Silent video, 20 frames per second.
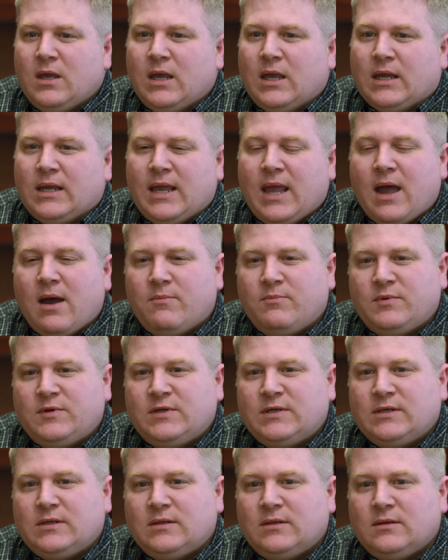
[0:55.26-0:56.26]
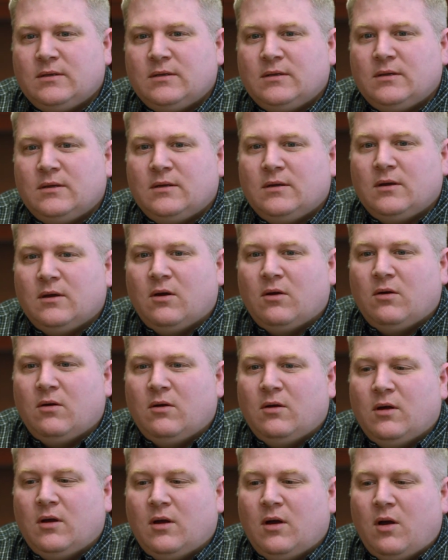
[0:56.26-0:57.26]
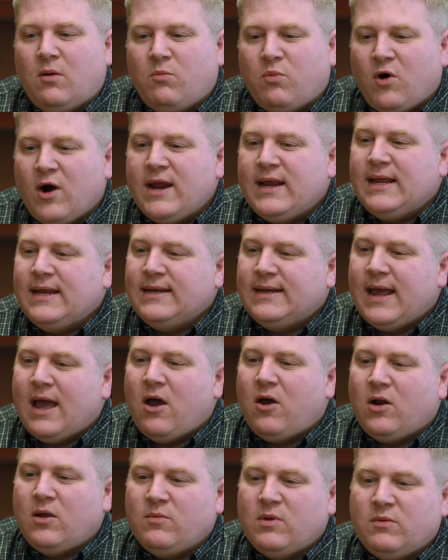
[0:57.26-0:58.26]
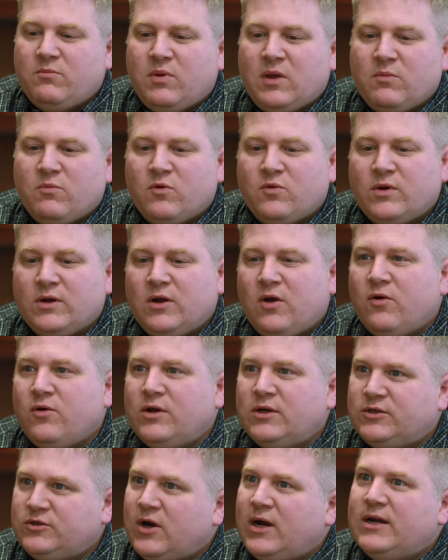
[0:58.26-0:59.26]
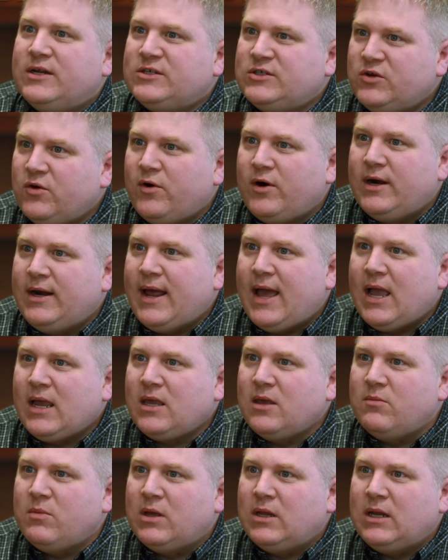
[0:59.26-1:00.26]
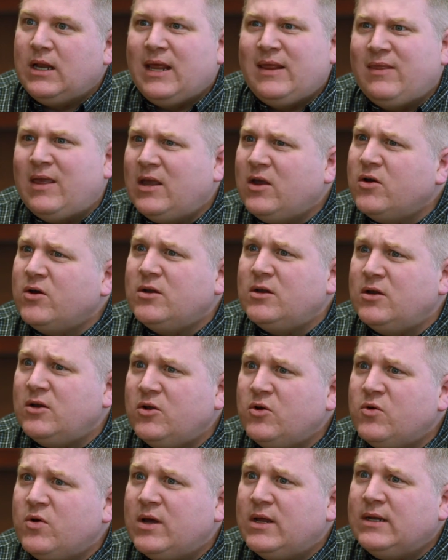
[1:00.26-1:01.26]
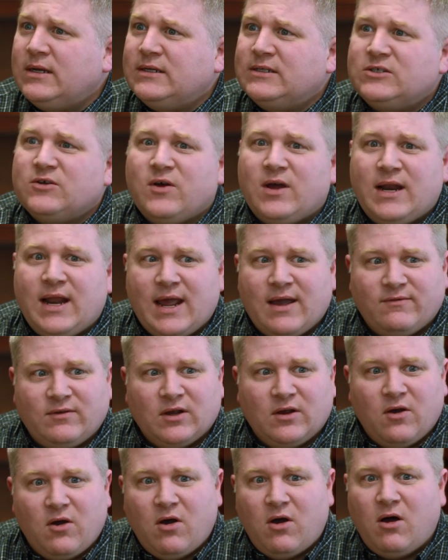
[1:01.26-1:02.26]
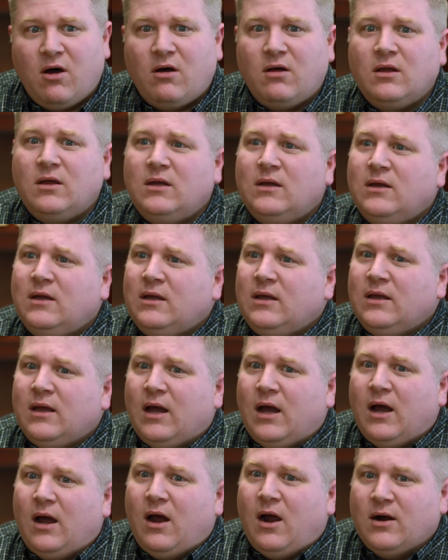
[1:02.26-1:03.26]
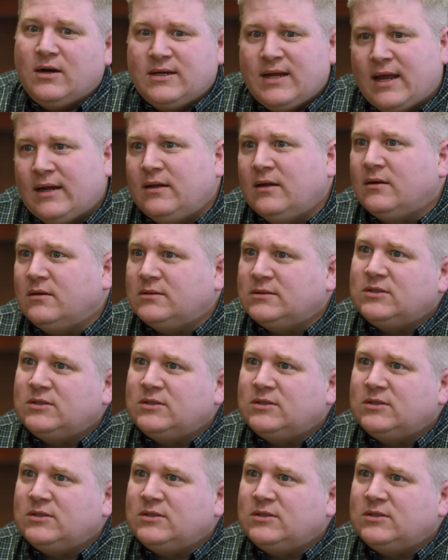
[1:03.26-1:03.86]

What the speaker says: It kept breaking down. I mean, people would go to try to store a document and they couldn't do it, and so I'd have to call our technical